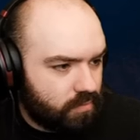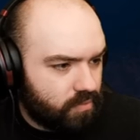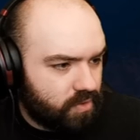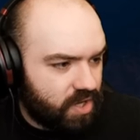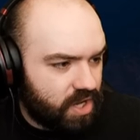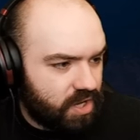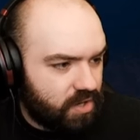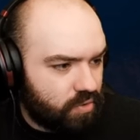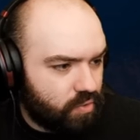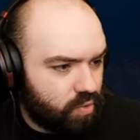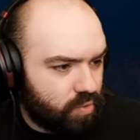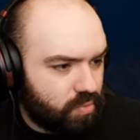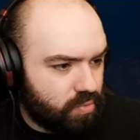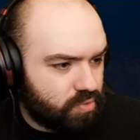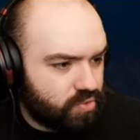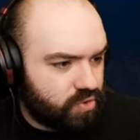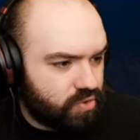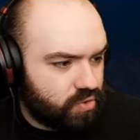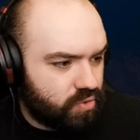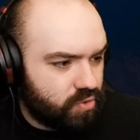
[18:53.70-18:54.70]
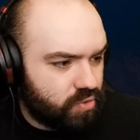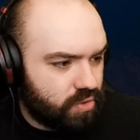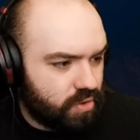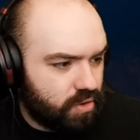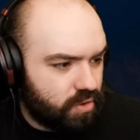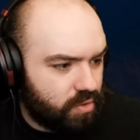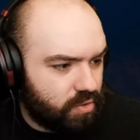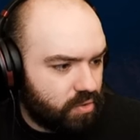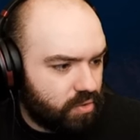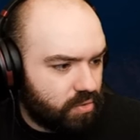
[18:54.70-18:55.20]
Take normals to the
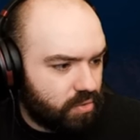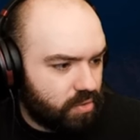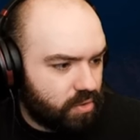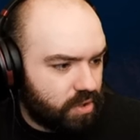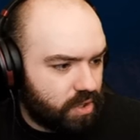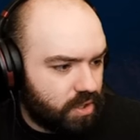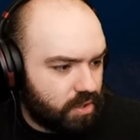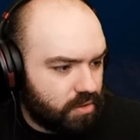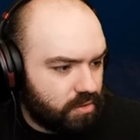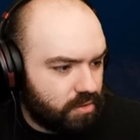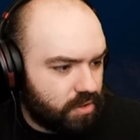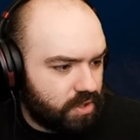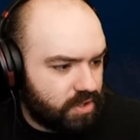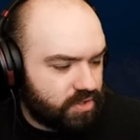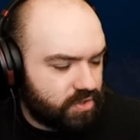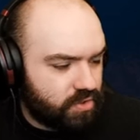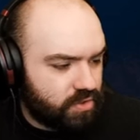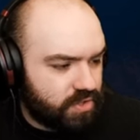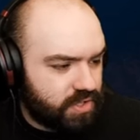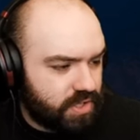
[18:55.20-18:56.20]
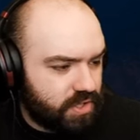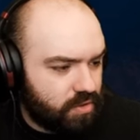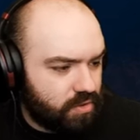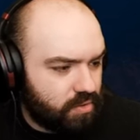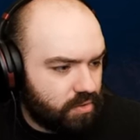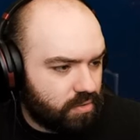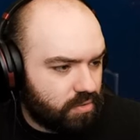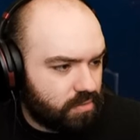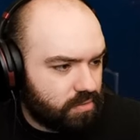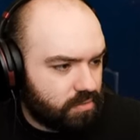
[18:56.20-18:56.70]
Lou. Okay, let's go see Lou.